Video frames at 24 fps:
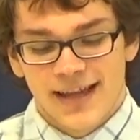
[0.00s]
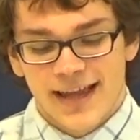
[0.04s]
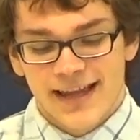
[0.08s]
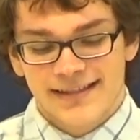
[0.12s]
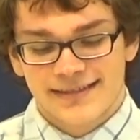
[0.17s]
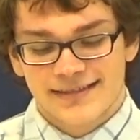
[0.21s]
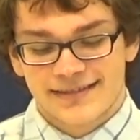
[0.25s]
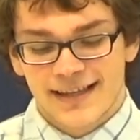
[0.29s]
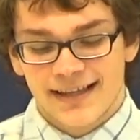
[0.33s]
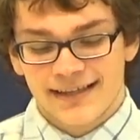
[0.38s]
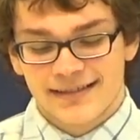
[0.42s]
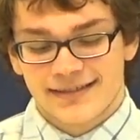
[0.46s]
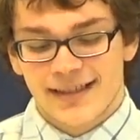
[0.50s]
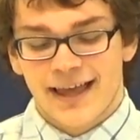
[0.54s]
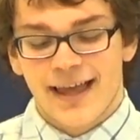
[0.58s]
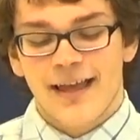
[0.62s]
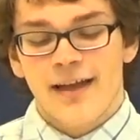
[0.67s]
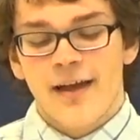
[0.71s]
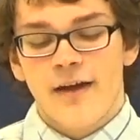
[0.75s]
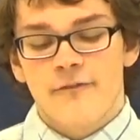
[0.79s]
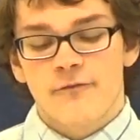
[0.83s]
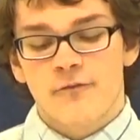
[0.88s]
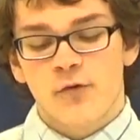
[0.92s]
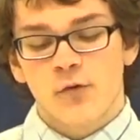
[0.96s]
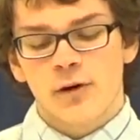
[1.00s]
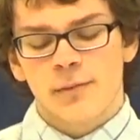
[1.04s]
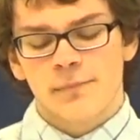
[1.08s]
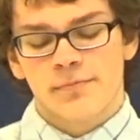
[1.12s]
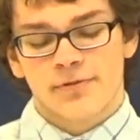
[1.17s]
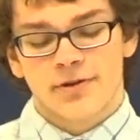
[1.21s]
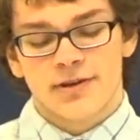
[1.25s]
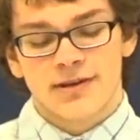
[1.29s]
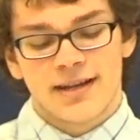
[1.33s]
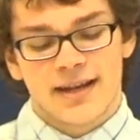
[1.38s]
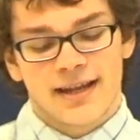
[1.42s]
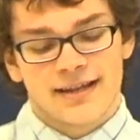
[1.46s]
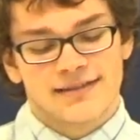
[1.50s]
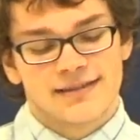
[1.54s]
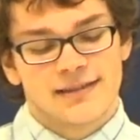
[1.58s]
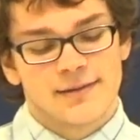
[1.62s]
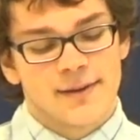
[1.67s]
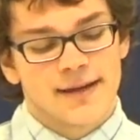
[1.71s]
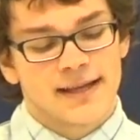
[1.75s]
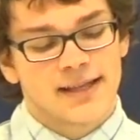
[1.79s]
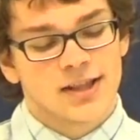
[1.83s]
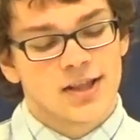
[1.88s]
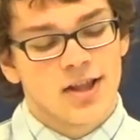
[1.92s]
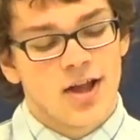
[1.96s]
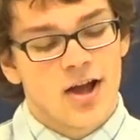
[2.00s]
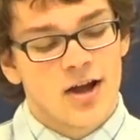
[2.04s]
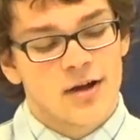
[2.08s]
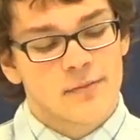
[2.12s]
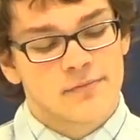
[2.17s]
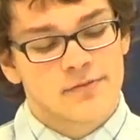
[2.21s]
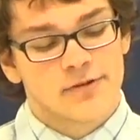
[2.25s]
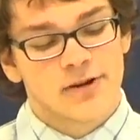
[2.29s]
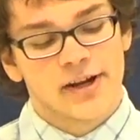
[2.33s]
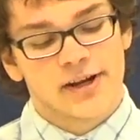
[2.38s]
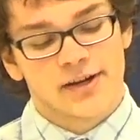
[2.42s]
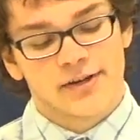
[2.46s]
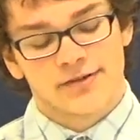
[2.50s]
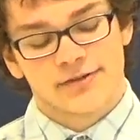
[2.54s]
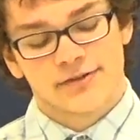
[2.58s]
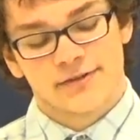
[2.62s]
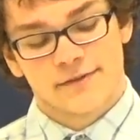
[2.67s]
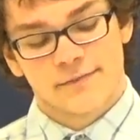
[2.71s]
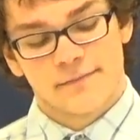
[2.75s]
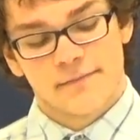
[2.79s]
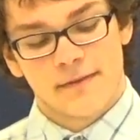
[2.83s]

and states that for a pretense they make long prayers.